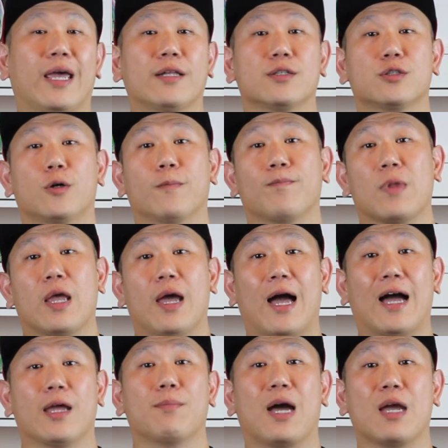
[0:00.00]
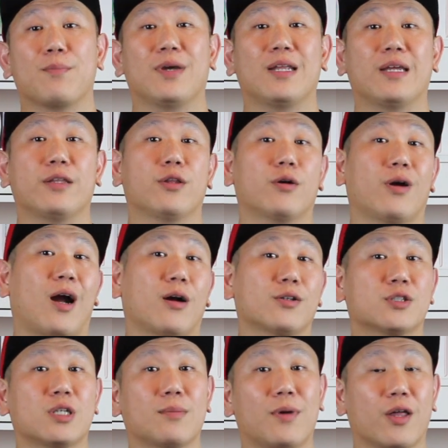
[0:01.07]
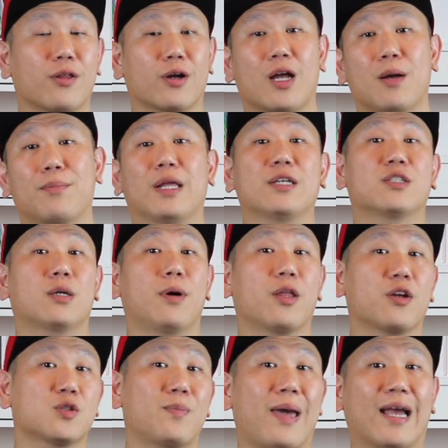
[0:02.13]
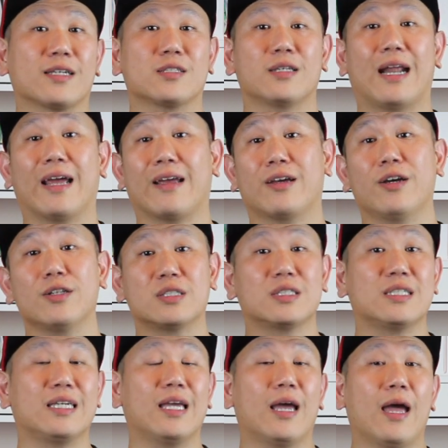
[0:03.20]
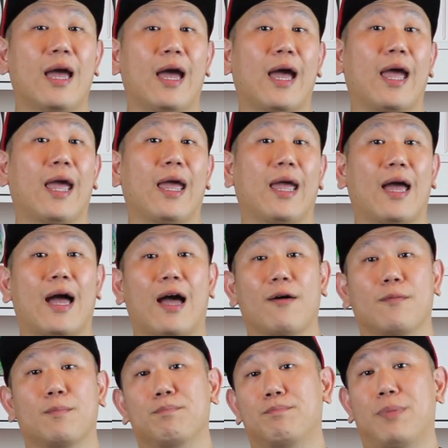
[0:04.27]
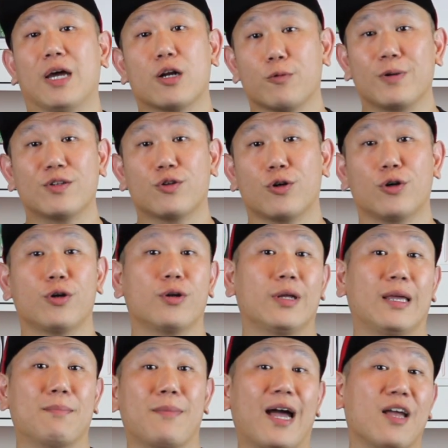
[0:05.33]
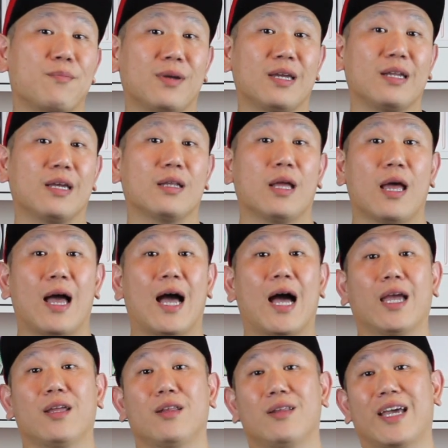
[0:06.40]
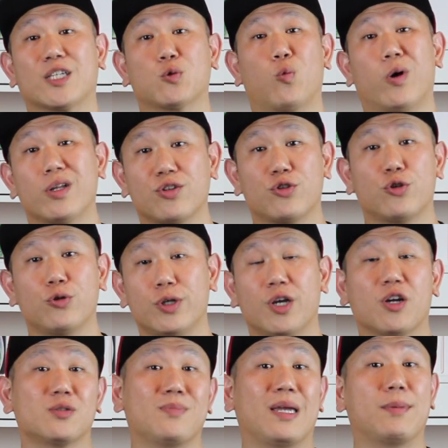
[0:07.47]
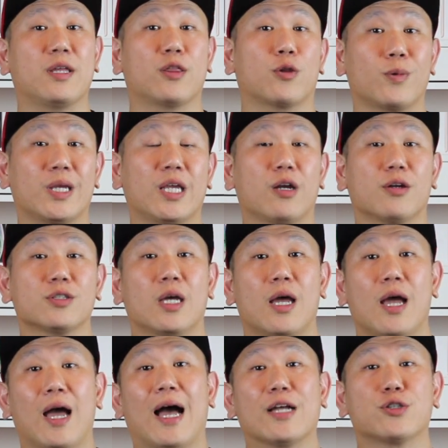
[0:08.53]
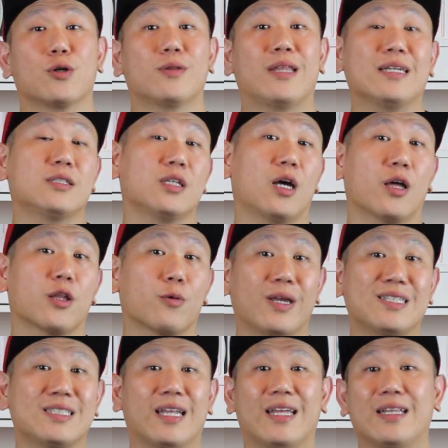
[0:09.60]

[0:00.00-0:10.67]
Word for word: And so in my opinion, there are some other companies, some other SPACs that I could see a better return, in my opinion, in the next 1 to 2 years, maybe 3 years. So that's the other reason.